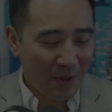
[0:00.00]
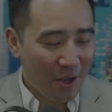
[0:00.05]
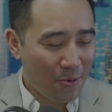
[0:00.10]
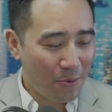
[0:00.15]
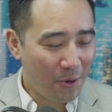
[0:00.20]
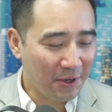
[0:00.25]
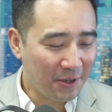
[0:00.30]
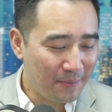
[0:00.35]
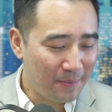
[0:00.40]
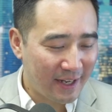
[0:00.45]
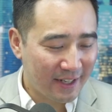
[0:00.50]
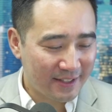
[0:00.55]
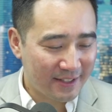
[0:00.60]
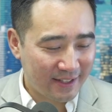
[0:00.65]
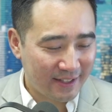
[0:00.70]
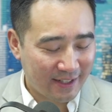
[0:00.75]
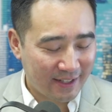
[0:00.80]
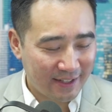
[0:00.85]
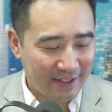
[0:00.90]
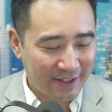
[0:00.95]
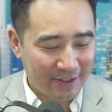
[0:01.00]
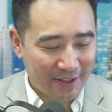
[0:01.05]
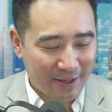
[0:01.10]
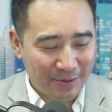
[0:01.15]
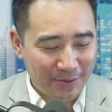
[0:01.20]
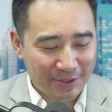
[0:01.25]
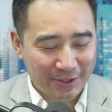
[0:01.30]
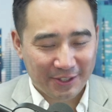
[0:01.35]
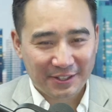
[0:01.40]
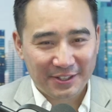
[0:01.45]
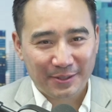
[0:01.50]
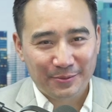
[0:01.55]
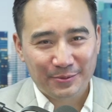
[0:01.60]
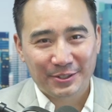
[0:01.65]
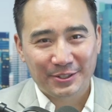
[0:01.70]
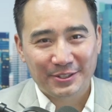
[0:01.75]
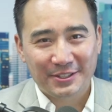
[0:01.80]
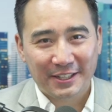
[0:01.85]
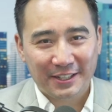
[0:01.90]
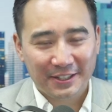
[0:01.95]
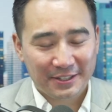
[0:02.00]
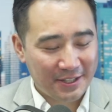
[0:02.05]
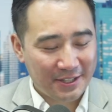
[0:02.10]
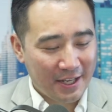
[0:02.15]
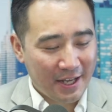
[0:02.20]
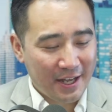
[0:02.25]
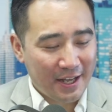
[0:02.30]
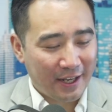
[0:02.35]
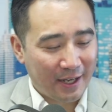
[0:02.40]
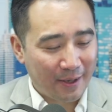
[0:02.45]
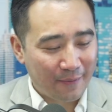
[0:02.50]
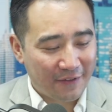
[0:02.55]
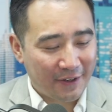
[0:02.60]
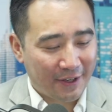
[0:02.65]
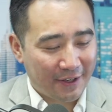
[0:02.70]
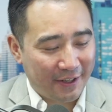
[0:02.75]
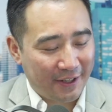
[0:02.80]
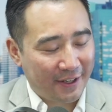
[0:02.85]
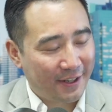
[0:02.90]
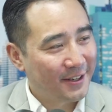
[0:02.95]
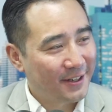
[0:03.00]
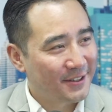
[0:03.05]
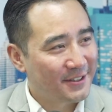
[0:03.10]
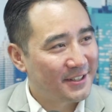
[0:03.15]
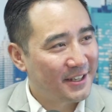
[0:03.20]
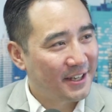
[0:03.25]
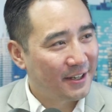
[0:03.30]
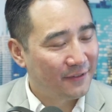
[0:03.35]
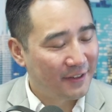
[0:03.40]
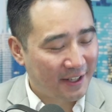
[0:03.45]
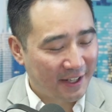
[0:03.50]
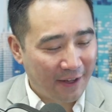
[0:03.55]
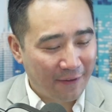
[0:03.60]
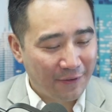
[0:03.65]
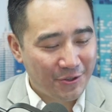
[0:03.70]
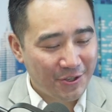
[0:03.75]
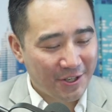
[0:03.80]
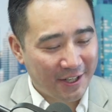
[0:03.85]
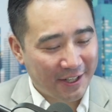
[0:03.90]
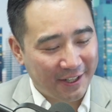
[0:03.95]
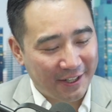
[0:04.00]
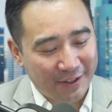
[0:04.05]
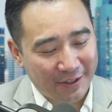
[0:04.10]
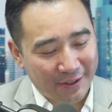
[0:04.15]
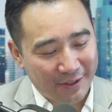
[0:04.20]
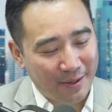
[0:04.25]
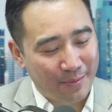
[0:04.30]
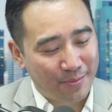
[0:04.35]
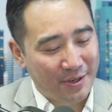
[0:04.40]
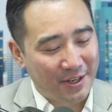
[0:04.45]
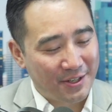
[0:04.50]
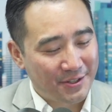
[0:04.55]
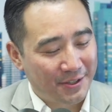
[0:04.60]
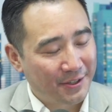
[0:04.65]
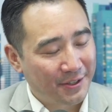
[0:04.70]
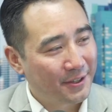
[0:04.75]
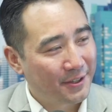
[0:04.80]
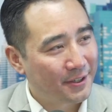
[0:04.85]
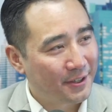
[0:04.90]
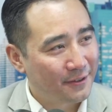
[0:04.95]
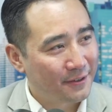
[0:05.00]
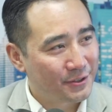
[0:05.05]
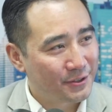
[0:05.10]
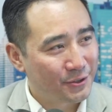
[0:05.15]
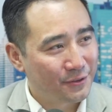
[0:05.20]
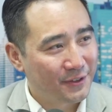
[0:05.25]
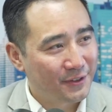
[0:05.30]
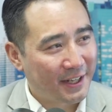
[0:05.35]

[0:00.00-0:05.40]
Welcome back to another episode of TimSold Talks. I'm very honored to have Keith Chang here, president of SenovvA